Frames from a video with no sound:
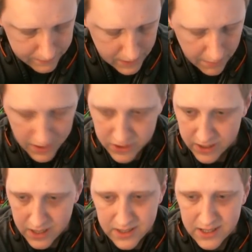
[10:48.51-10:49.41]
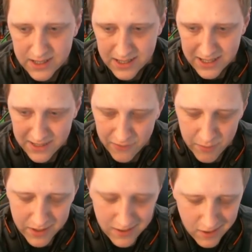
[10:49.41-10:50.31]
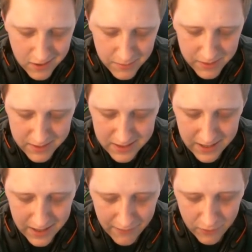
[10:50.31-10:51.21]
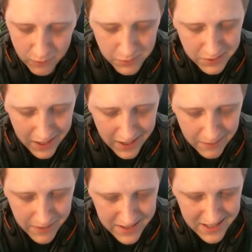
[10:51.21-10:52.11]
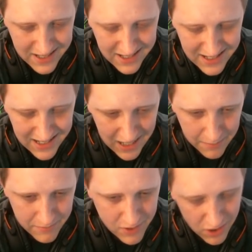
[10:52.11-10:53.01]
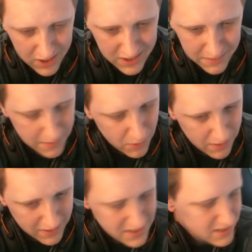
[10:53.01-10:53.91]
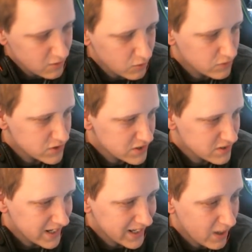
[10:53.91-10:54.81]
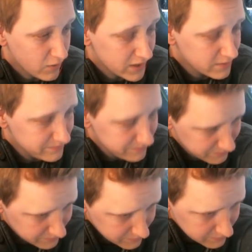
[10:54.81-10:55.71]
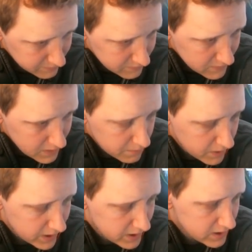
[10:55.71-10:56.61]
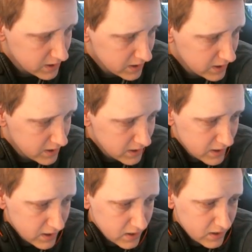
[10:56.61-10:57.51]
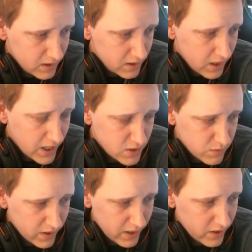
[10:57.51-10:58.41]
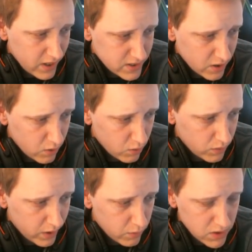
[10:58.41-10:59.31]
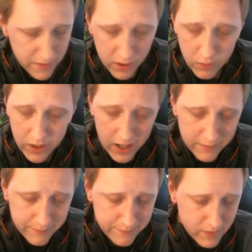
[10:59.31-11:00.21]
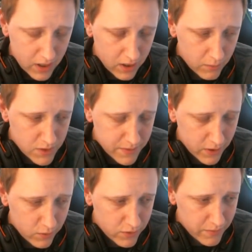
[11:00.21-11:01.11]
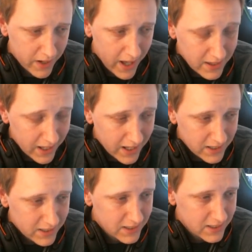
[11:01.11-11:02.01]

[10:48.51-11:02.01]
Now, mind you guys, it isn't easy for me to talk about this. I never really had amazing time talking to people about this or just laying it out there. But I just want to let you guys know like what's been going on, what's been going through my head lately.